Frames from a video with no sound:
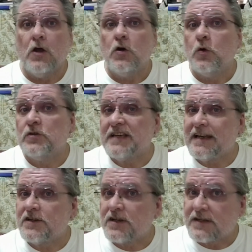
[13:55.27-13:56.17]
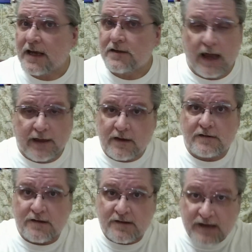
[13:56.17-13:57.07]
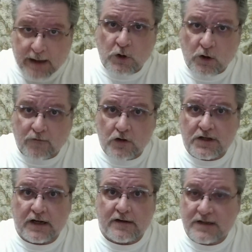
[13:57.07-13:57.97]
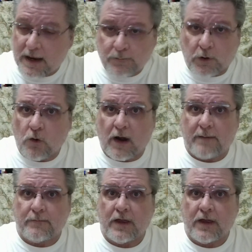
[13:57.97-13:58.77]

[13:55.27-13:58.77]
who teaches his, and this is same university, same program,